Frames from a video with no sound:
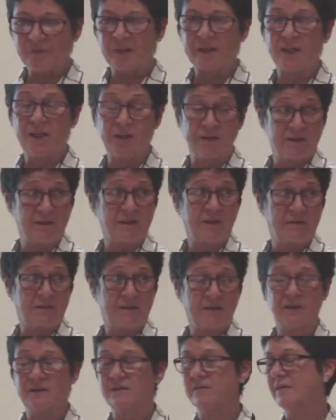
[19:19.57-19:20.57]

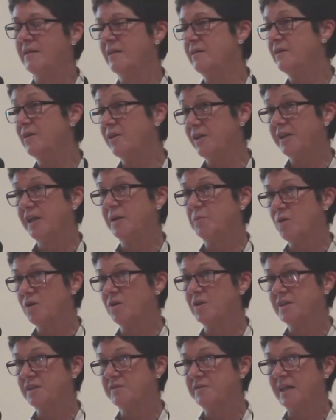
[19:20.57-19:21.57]
the learning
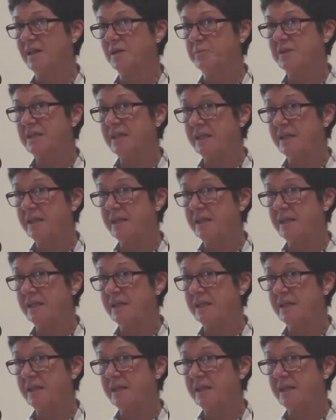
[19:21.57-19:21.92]
model developed